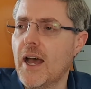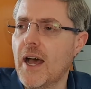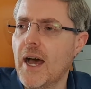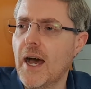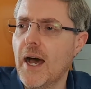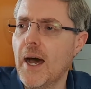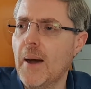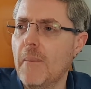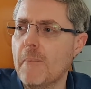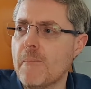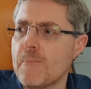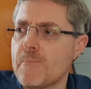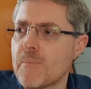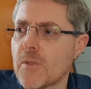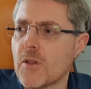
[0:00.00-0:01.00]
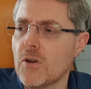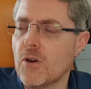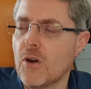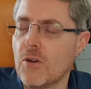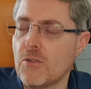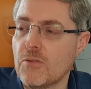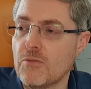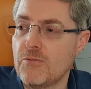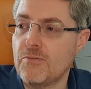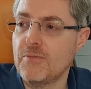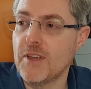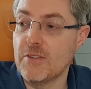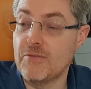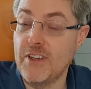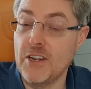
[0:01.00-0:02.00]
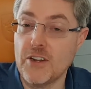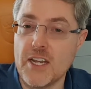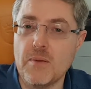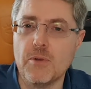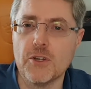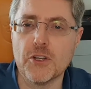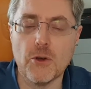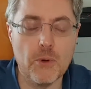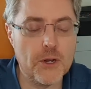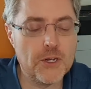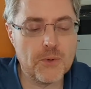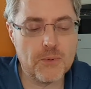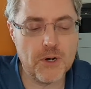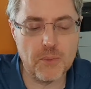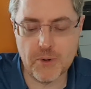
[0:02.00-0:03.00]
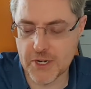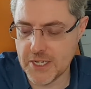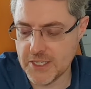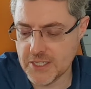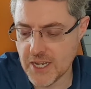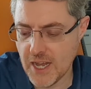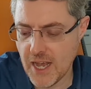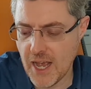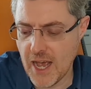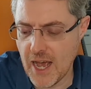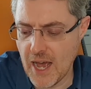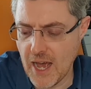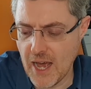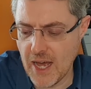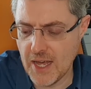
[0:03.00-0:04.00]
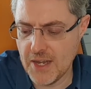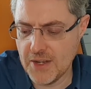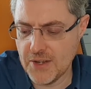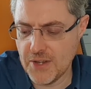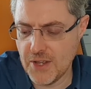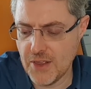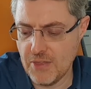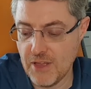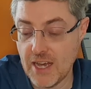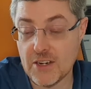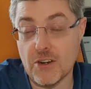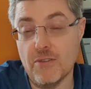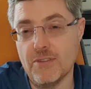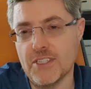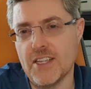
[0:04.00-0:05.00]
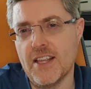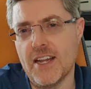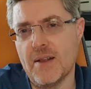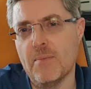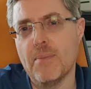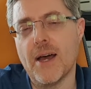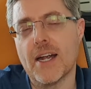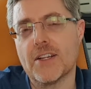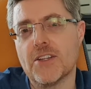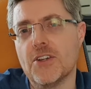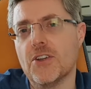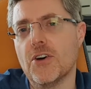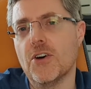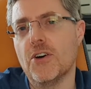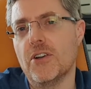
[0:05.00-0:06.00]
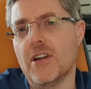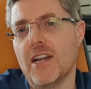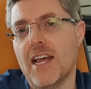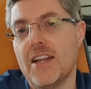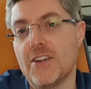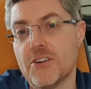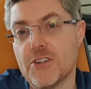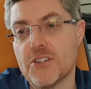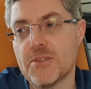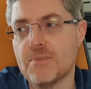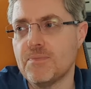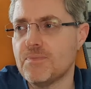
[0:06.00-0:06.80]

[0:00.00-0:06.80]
or feel unable to go out to properties, and that obviously then impacted on lenders.